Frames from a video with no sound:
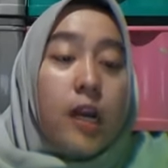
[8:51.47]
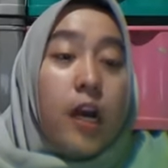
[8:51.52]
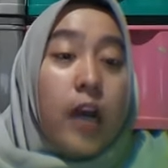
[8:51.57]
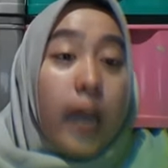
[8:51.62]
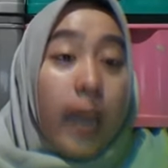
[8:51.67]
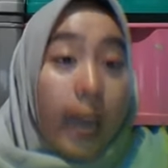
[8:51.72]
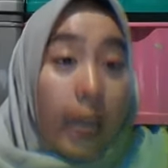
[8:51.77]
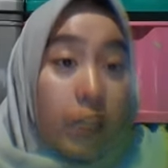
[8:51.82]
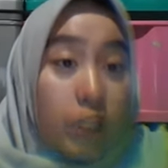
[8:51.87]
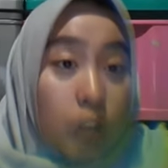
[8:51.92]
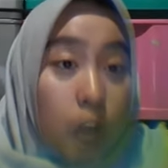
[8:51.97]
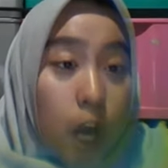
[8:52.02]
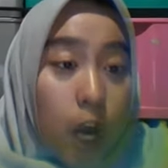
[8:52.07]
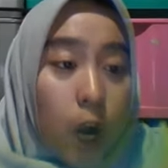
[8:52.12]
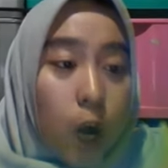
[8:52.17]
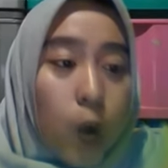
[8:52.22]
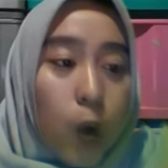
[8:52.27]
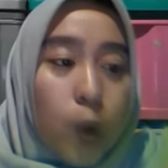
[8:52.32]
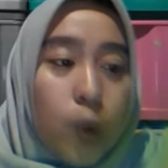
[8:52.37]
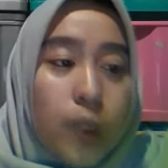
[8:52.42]
HR
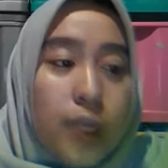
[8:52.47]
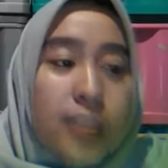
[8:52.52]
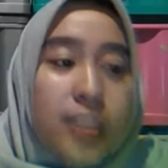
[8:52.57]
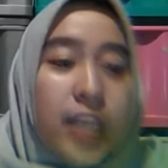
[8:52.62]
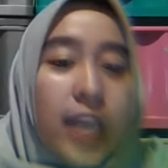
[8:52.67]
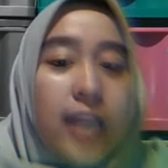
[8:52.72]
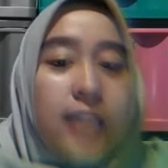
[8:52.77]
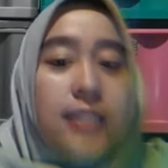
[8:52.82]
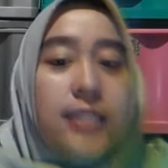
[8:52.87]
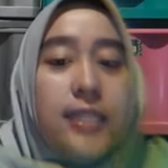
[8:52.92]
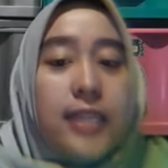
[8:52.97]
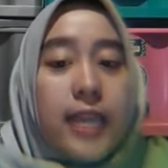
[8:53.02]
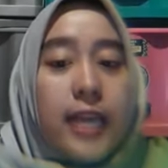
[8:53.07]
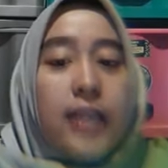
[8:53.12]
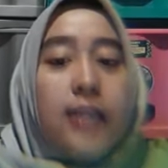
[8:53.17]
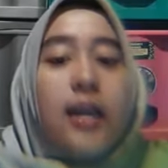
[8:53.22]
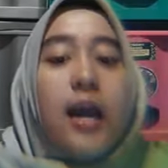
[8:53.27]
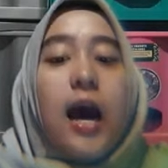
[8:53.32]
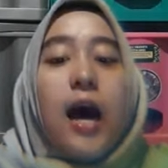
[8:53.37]
knowledge and skill